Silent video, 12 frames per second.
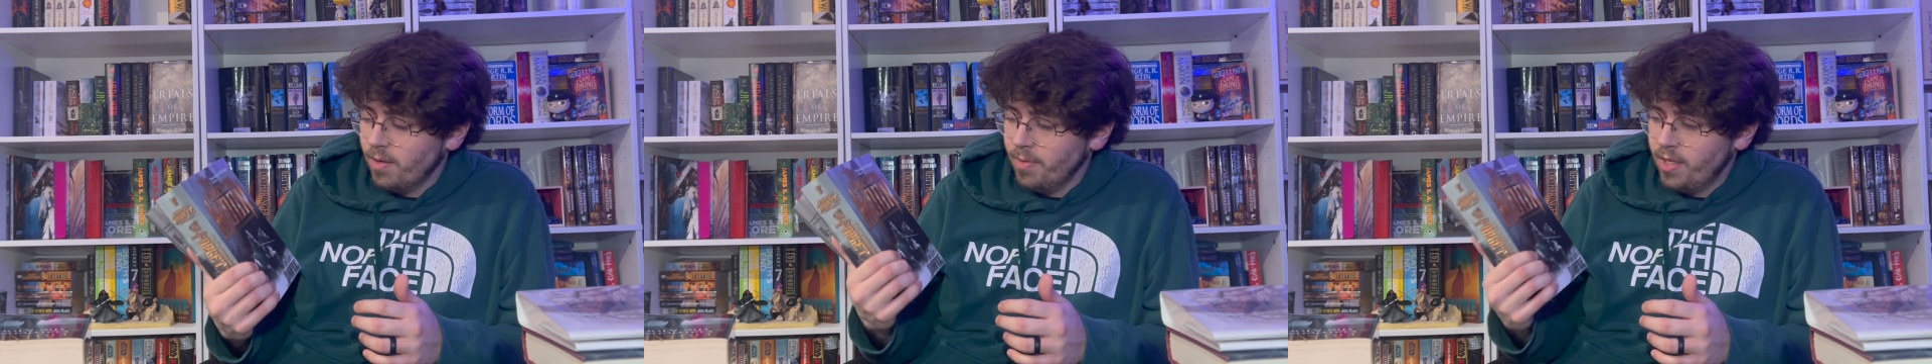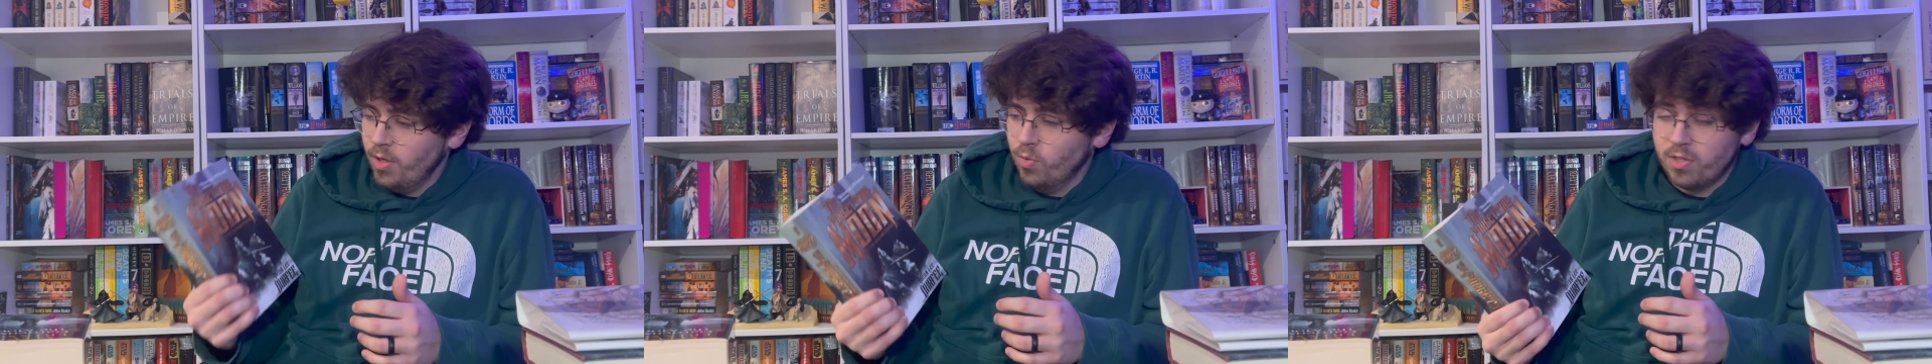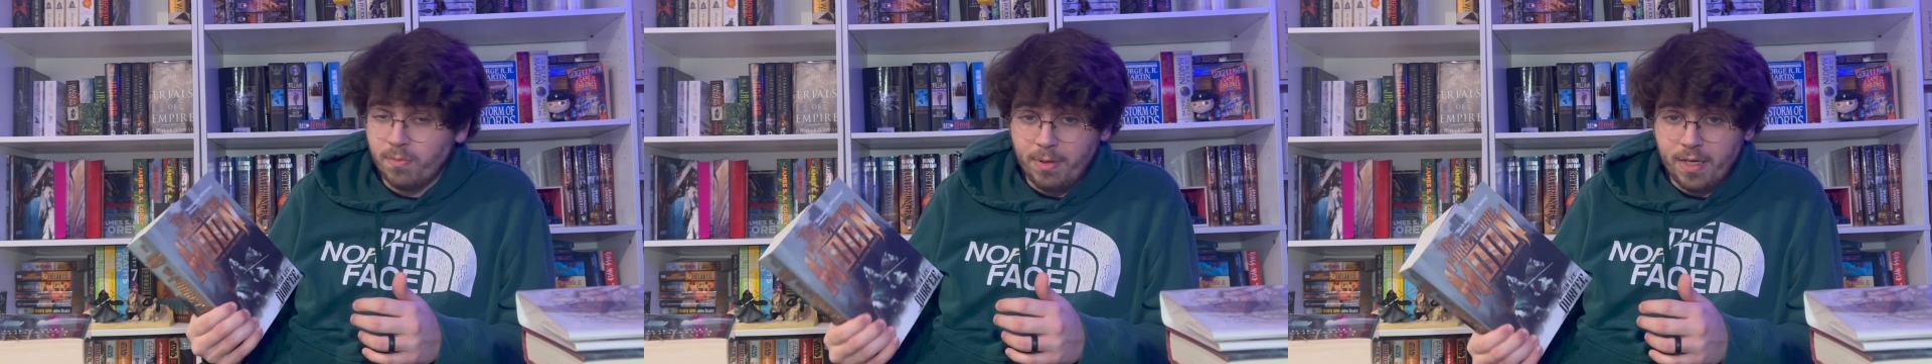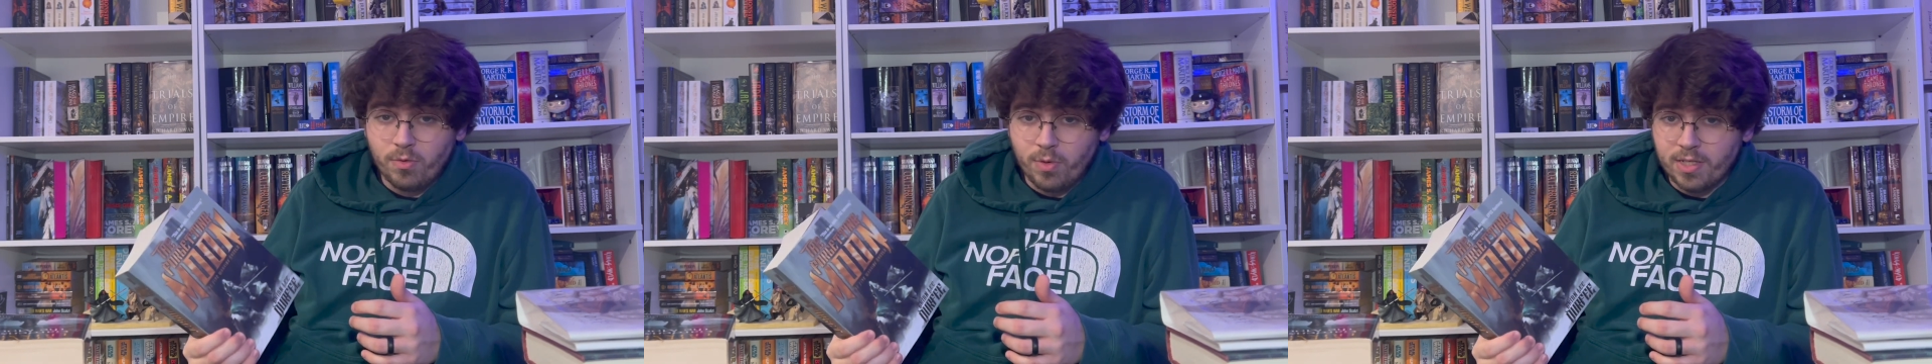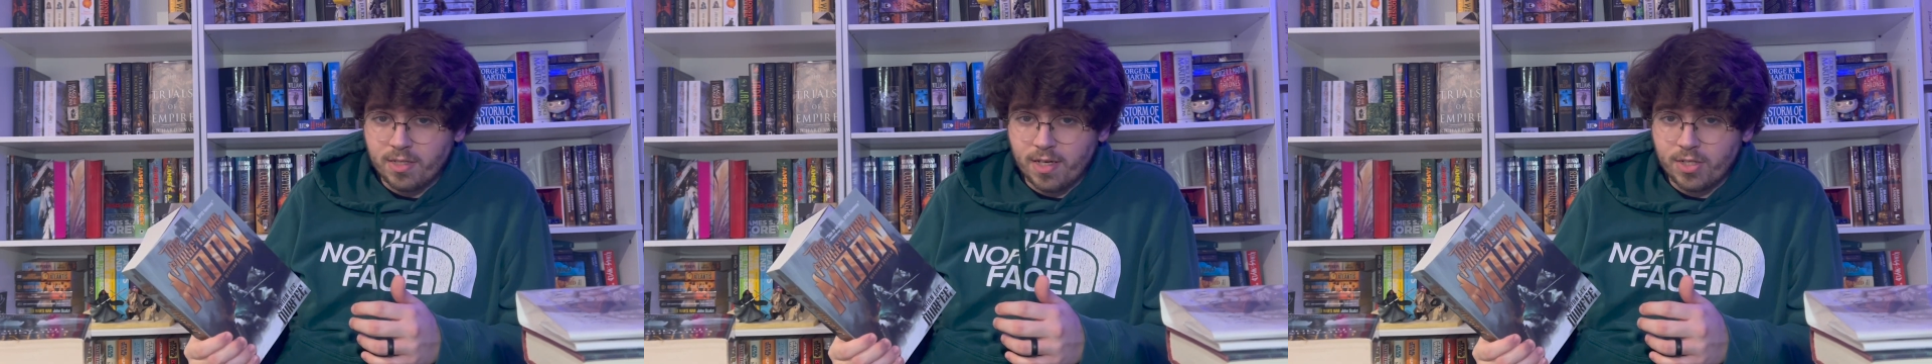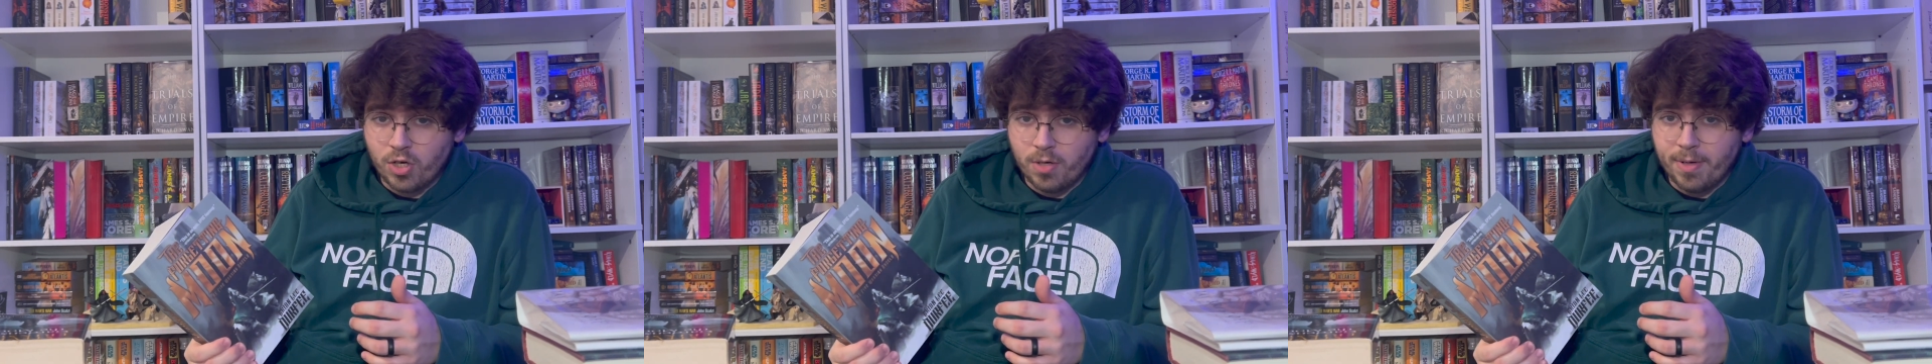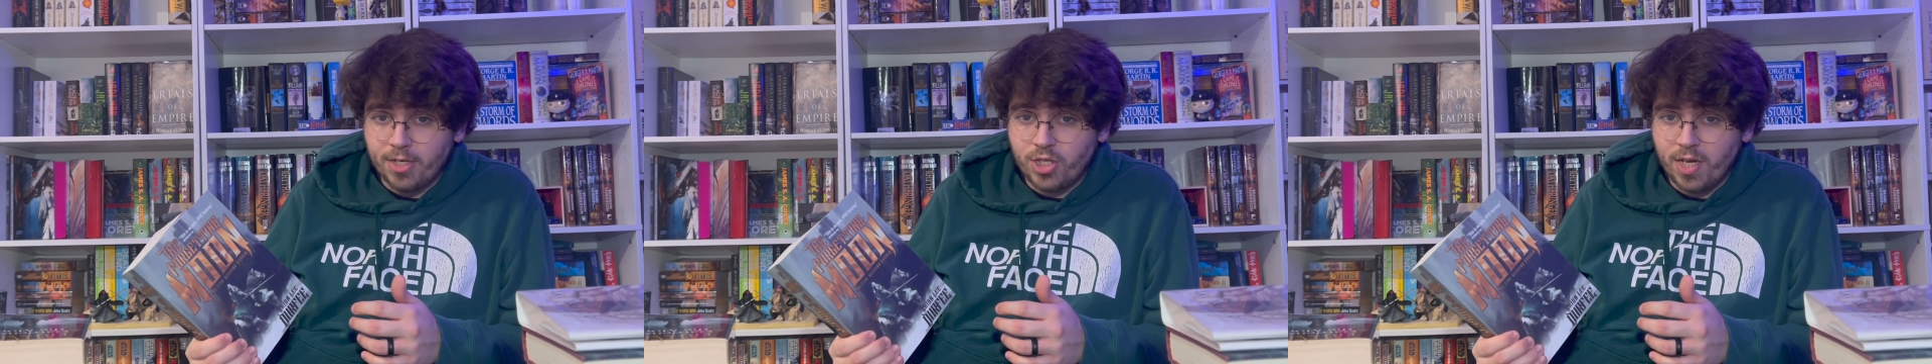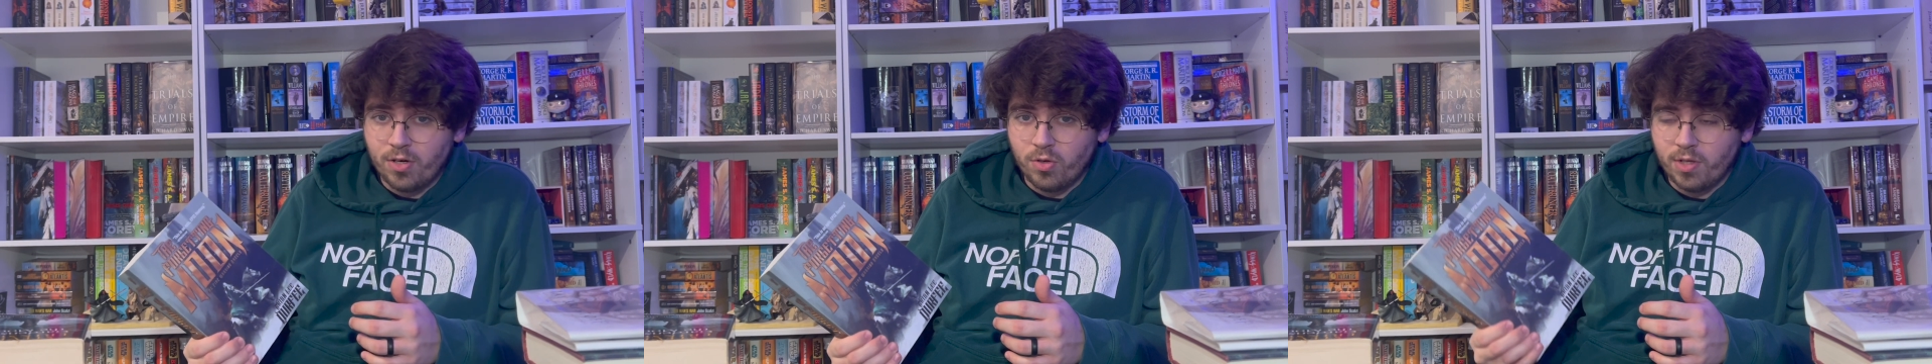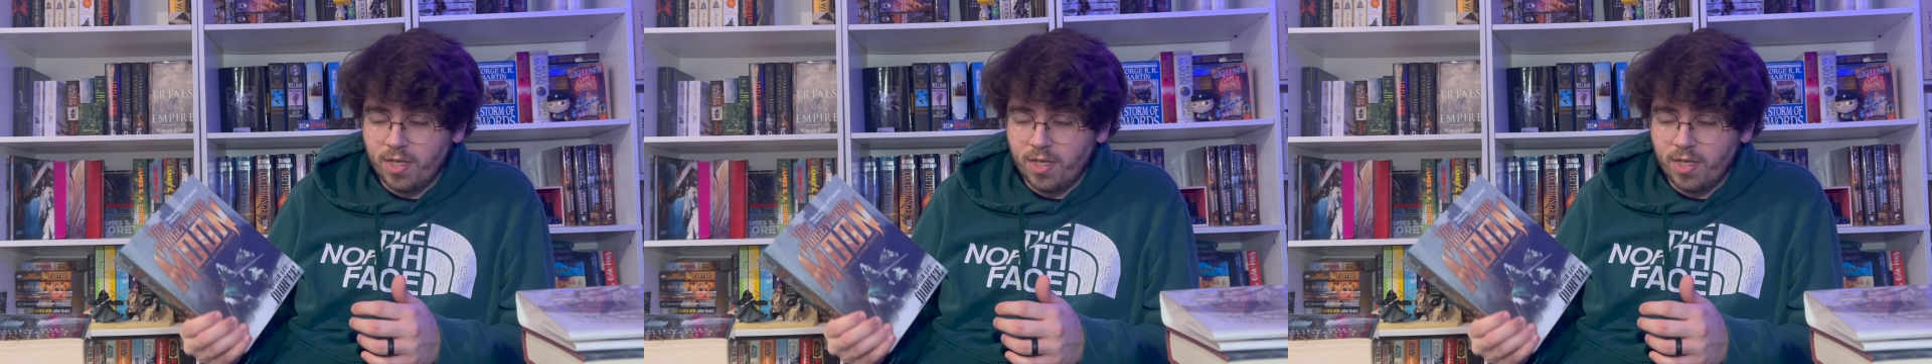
He was a big reason I started my channel.